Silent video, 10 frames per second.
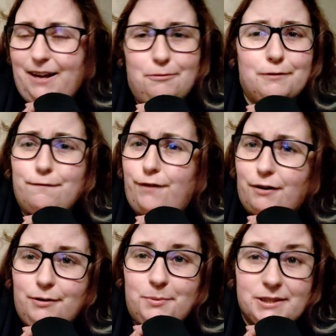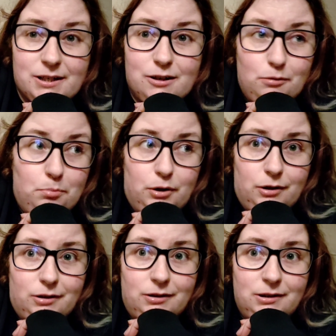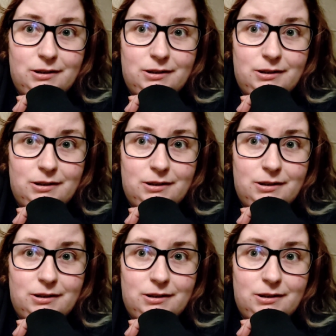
It was very bizarre, but